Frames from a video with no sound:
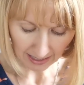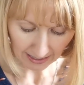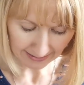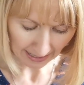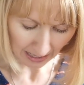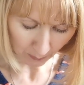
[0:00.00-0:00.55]

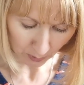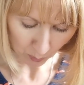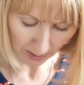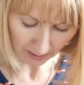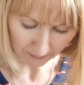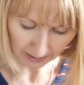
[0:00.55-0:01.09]
is I was
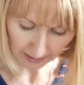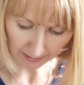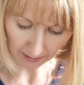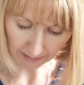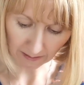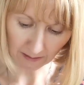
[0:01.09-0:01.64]

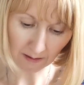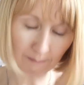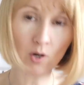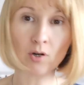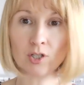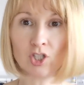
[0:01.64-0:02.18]
wearing the
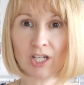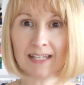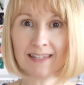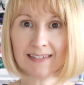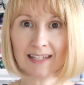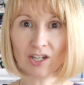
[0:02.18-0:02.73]
Morgan
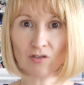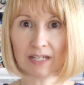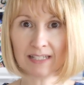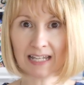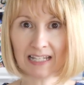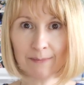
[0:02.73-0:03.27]
jeans in
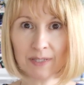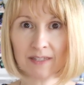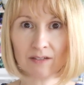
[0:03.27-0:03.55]
green denim.